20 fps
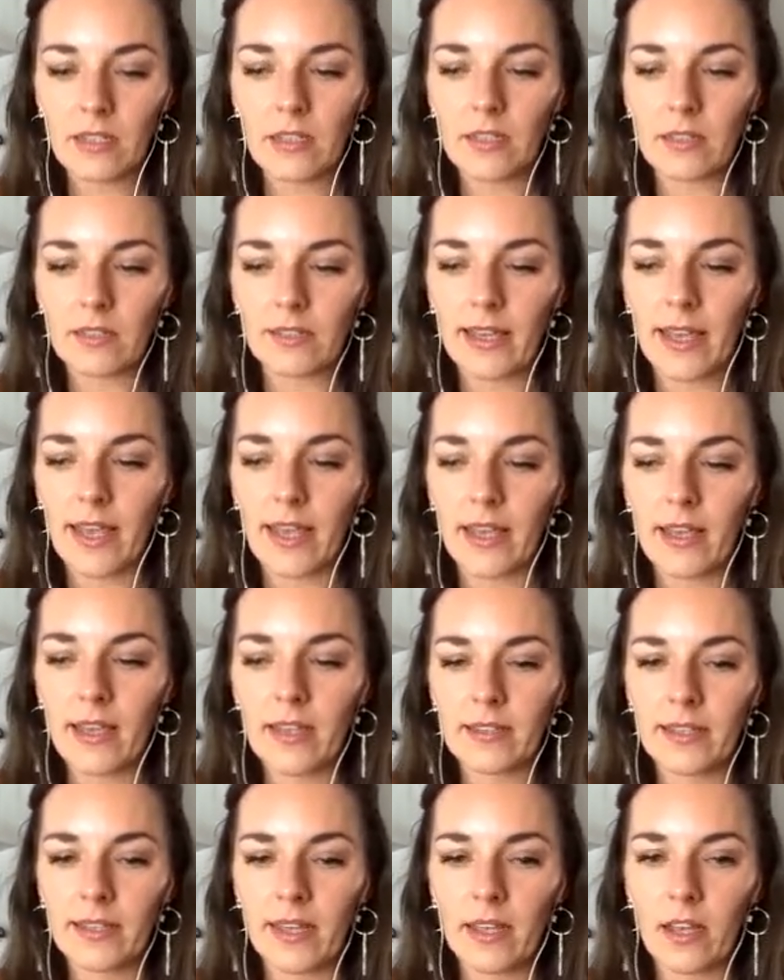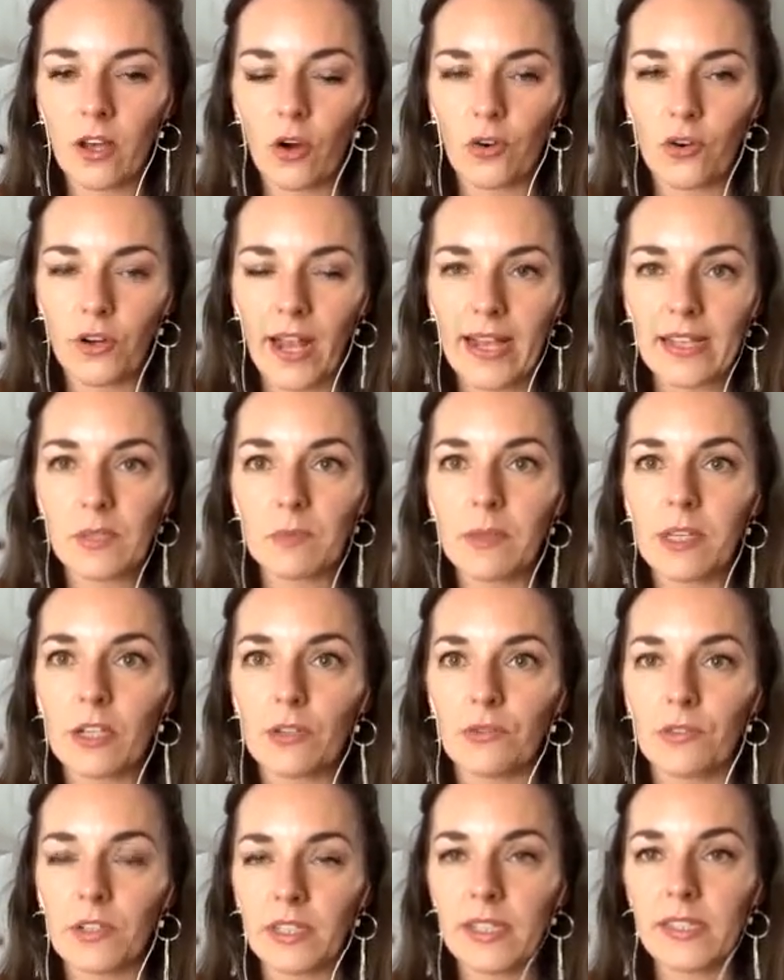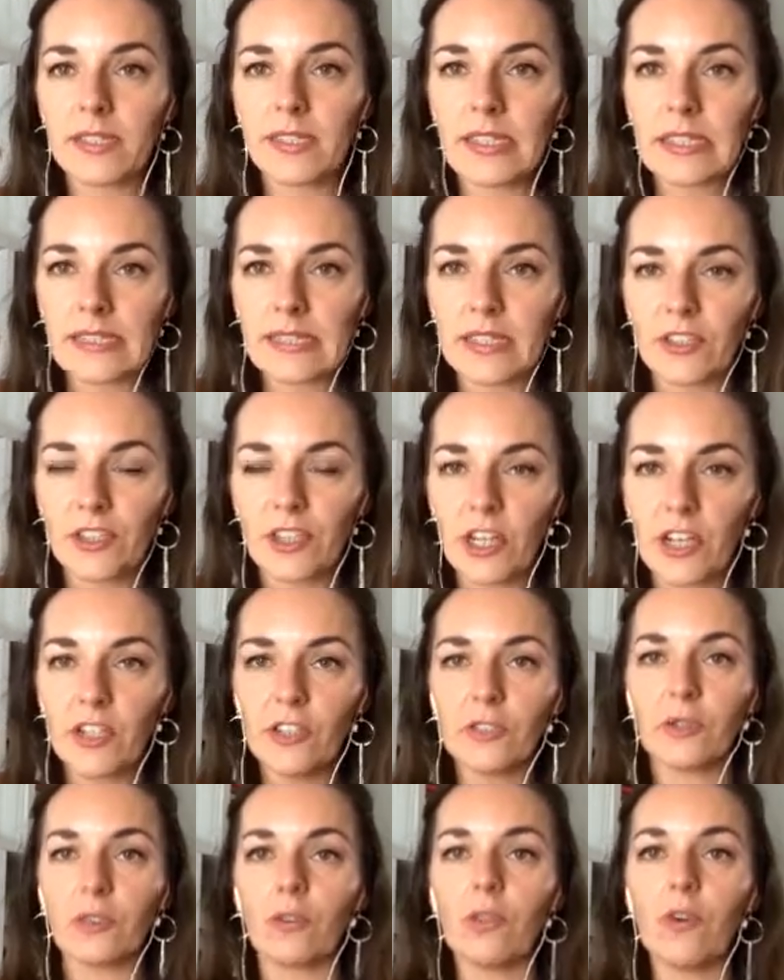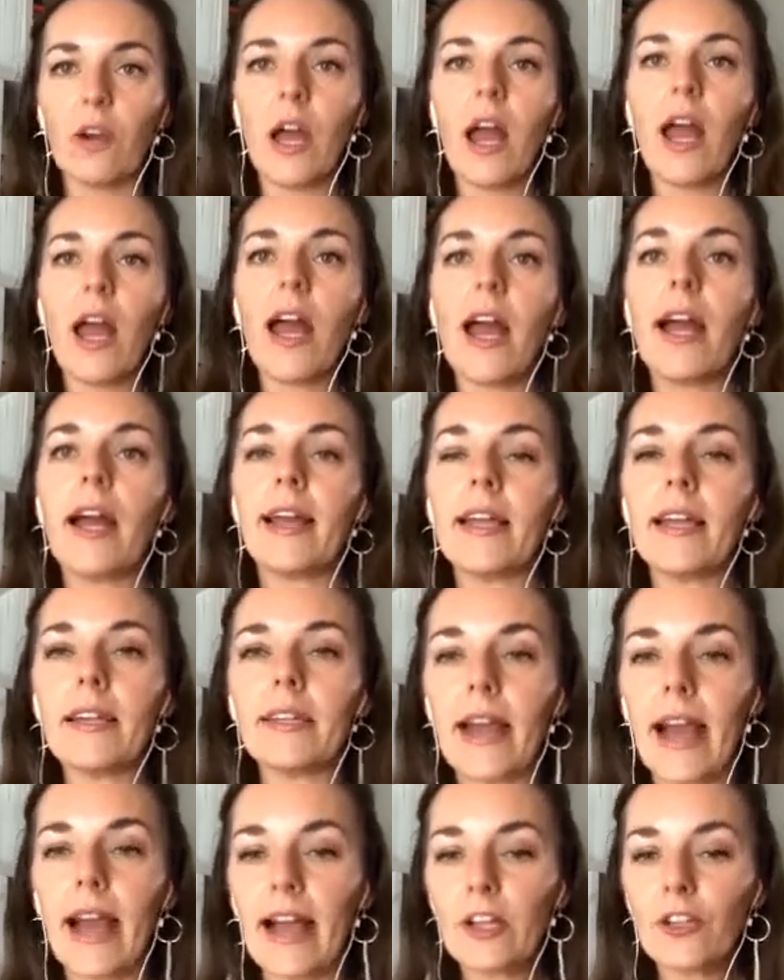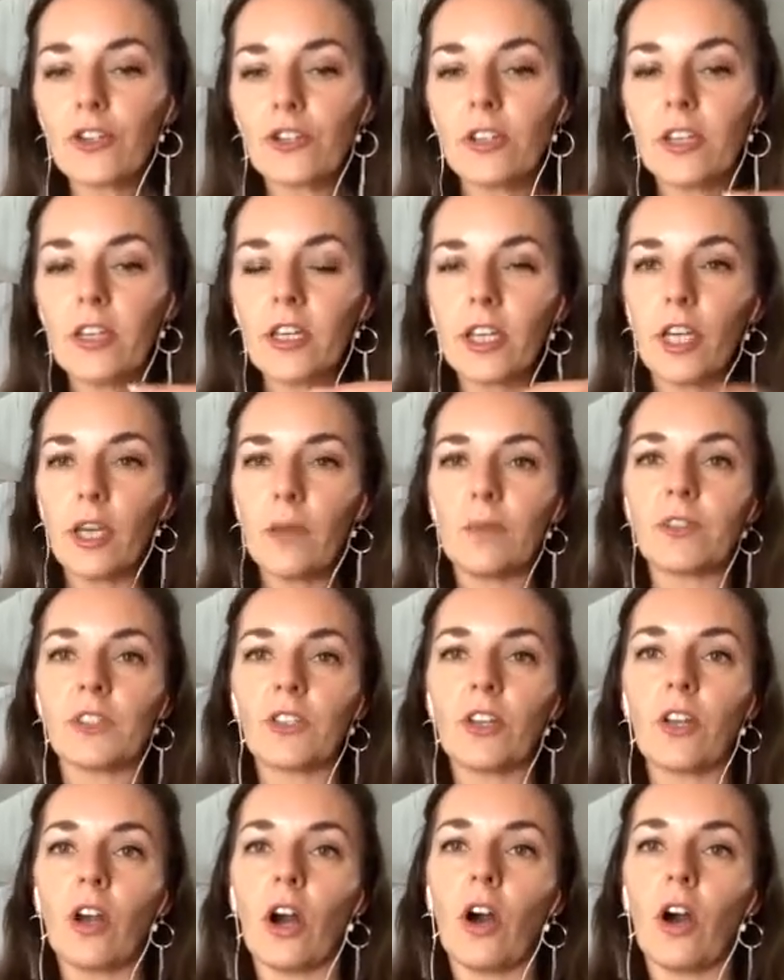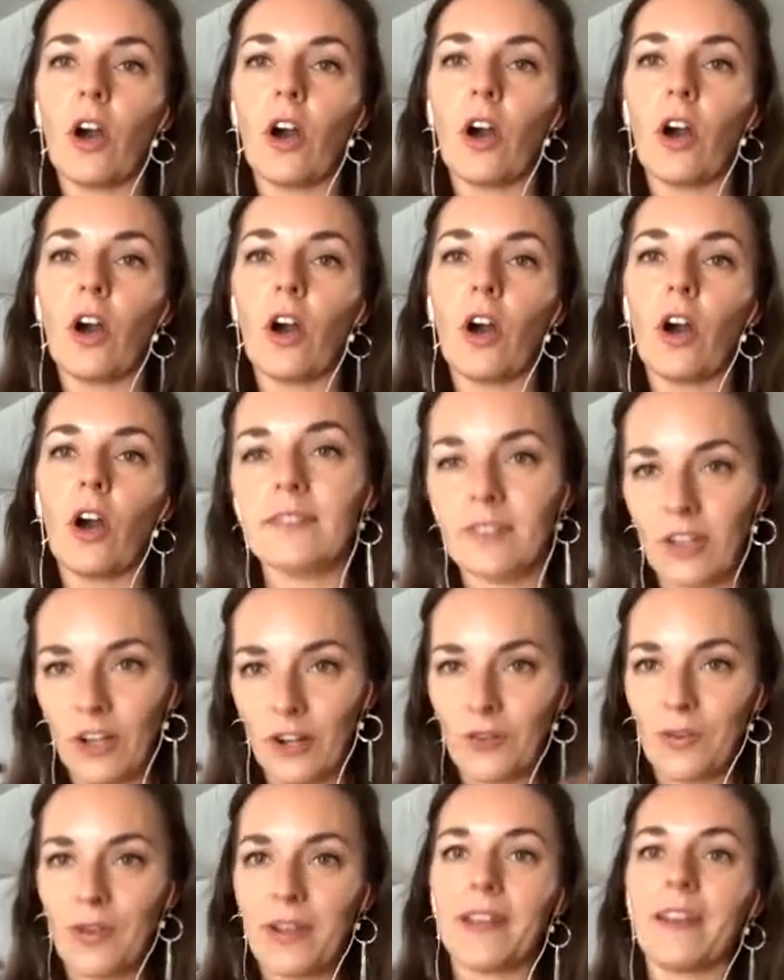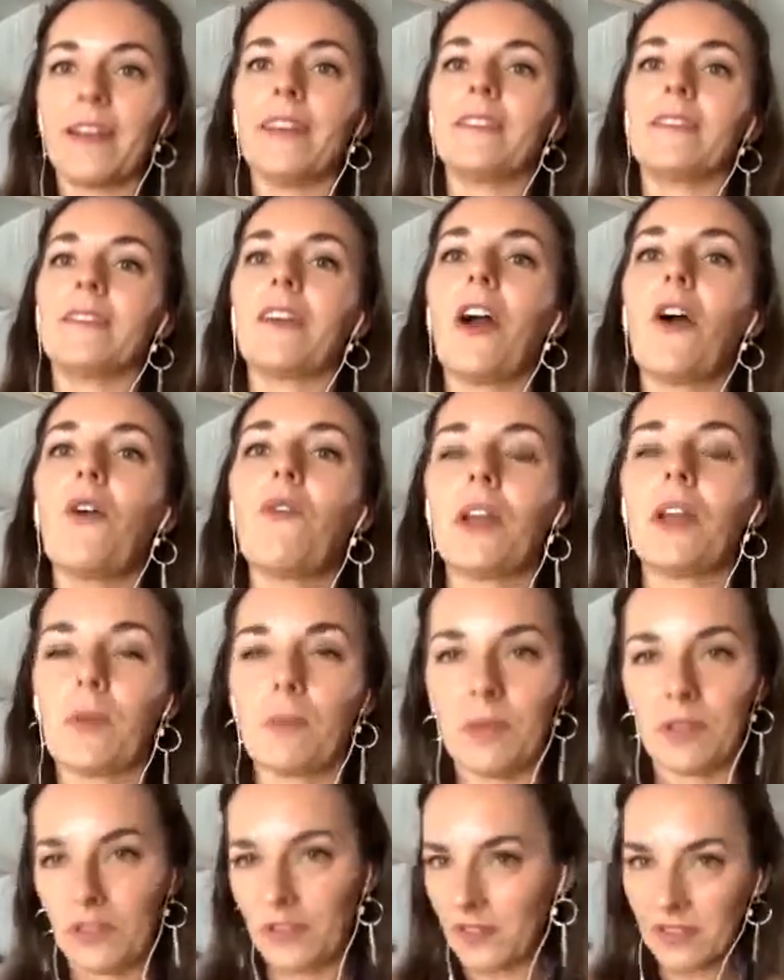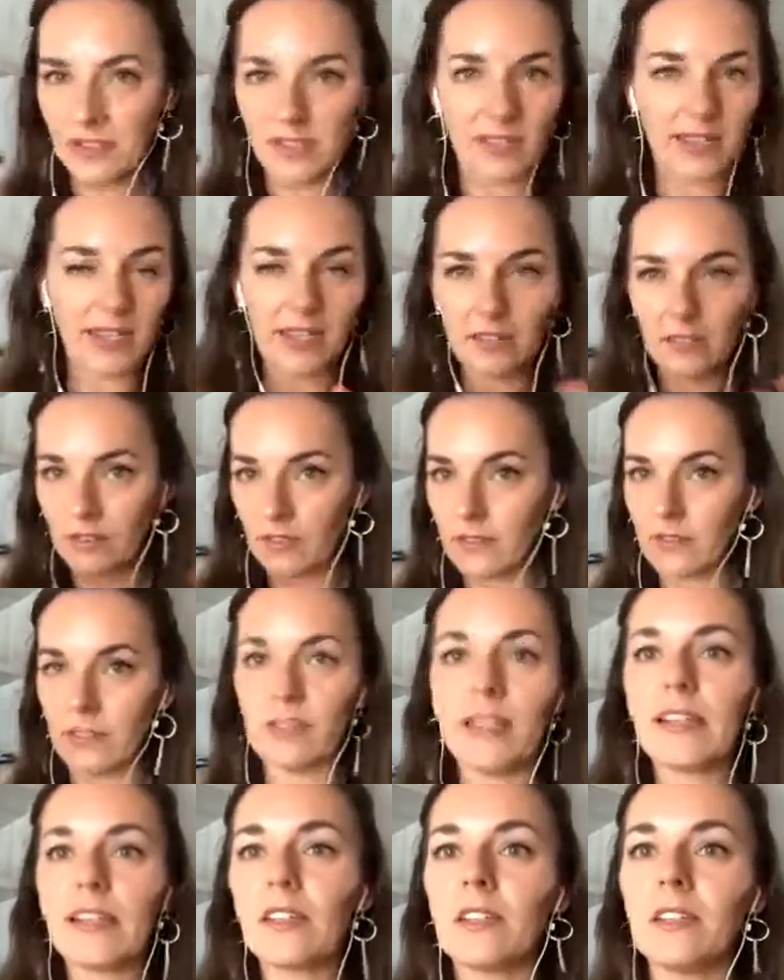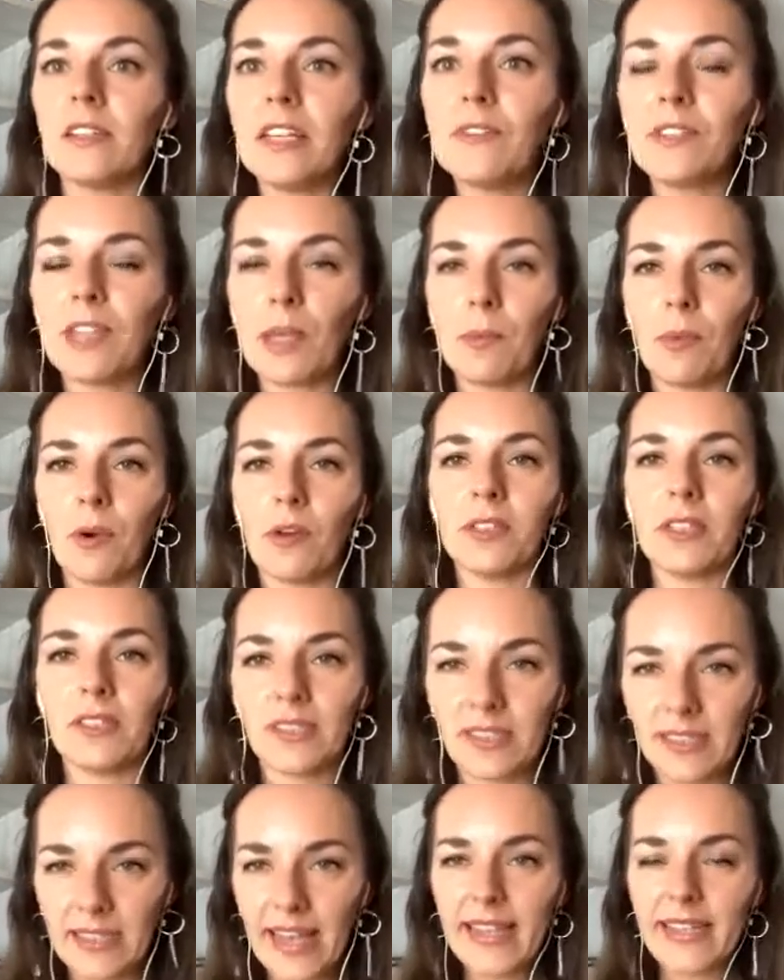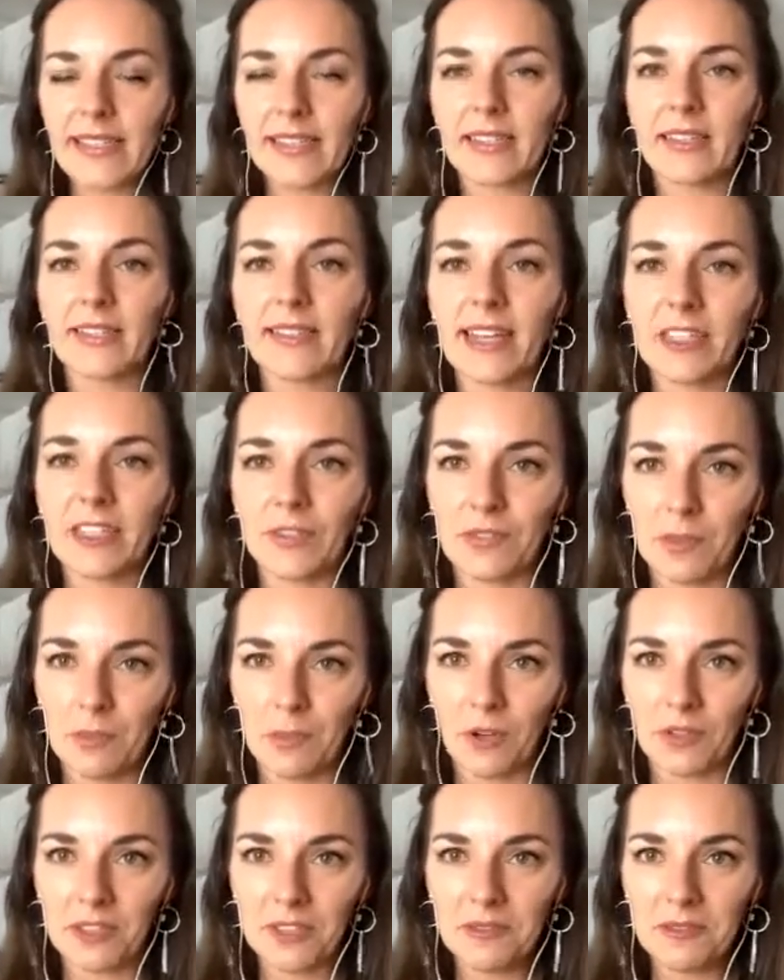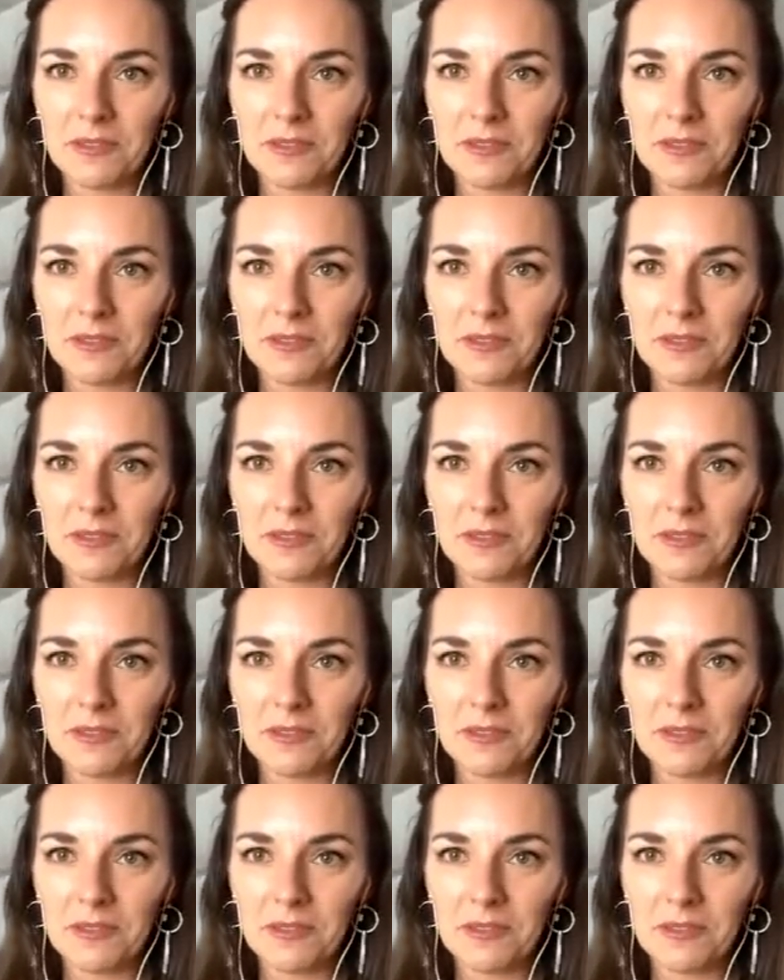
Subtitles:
the orgasmic release is internal, it actually keeps going and going and going, because it doesn't leave the body, it stays inside of the body,